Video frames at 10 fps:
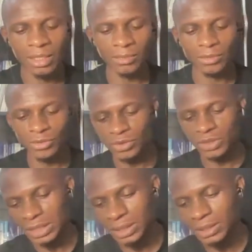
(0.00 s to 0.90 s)
I will do
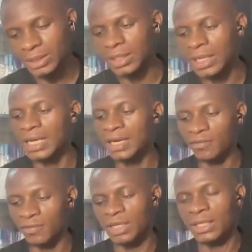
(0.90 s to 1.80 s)
this later. And
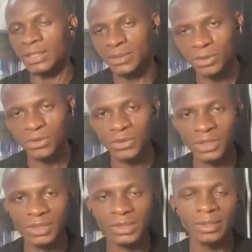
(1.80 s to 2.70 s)
after that, I will do
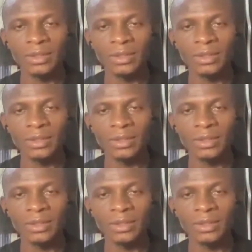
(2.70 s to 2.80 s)
this.